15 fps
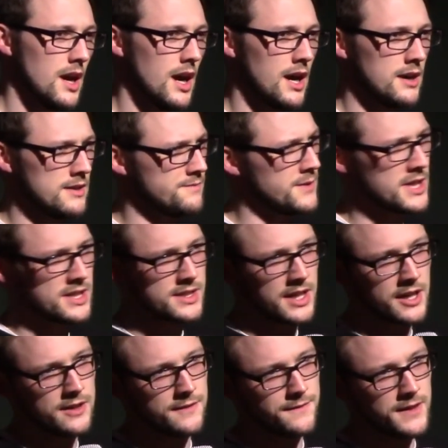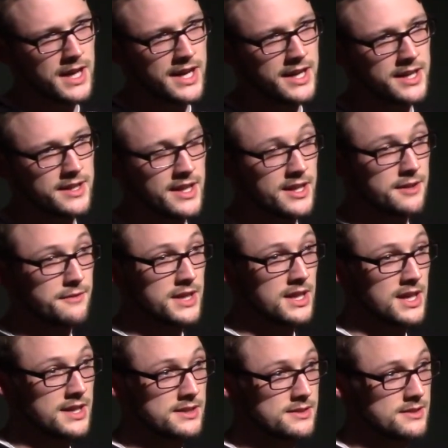I was very scared of flying, and then I
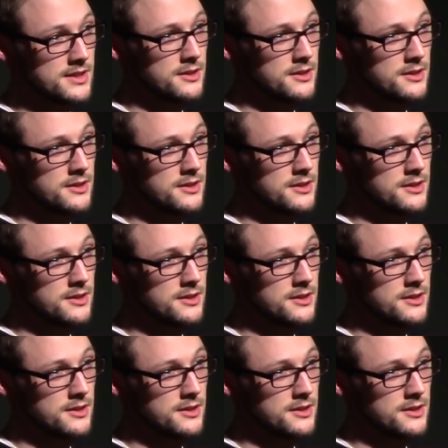realized,